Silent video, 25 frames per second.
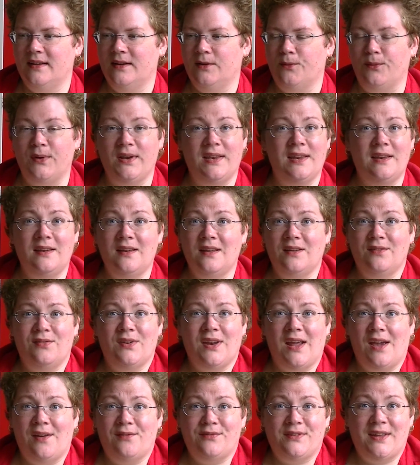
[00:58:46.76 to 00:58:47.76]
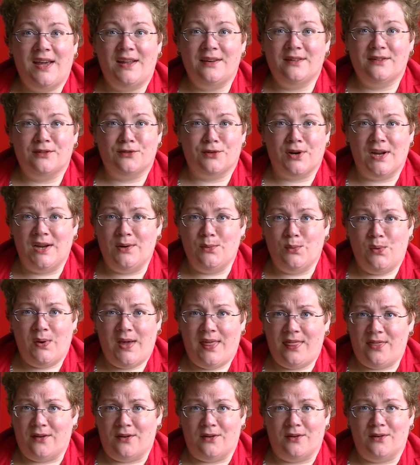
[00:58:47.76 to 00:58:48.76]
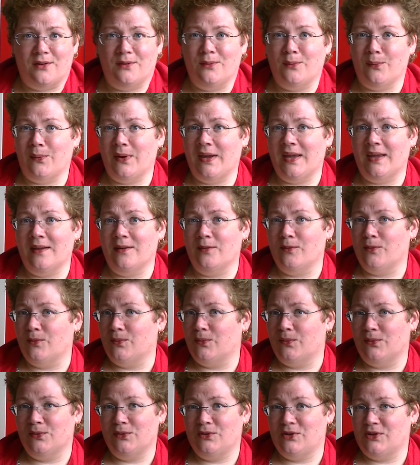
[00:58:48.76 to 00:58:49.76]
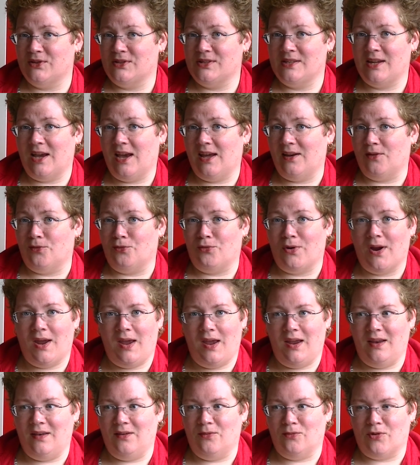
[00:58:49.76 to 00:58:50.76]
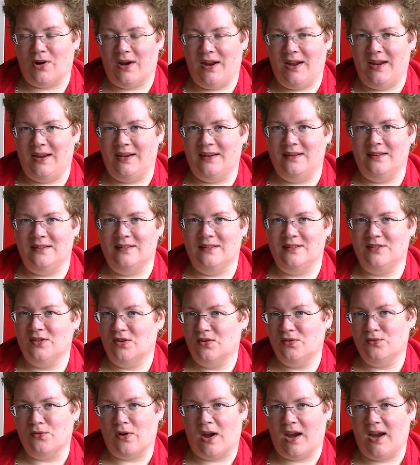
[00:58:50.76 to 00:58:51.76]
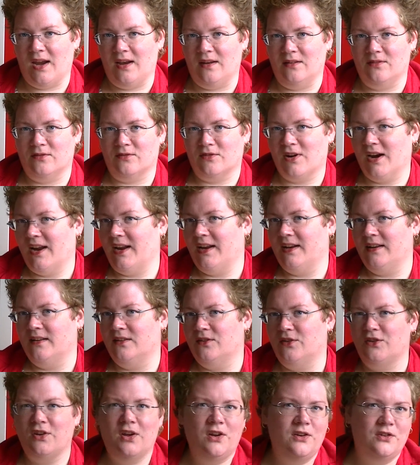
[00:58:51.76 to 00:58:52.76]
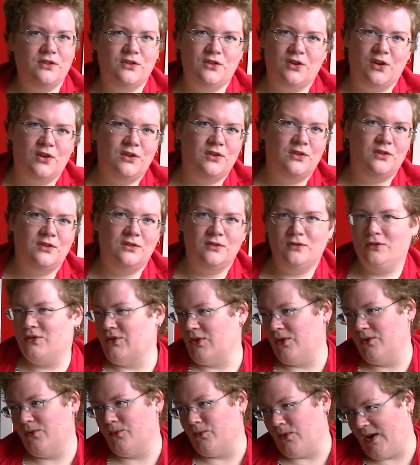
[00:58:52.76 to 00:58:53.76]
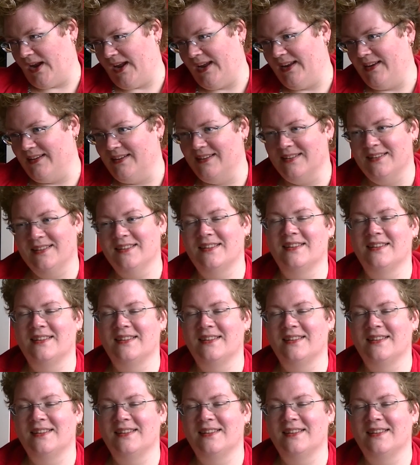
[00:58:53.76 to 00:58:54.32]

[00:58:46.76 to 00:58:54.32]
we didn't even have that great weather we just had rain, rain, sun, rain, rain, sun, sun, sun, rain.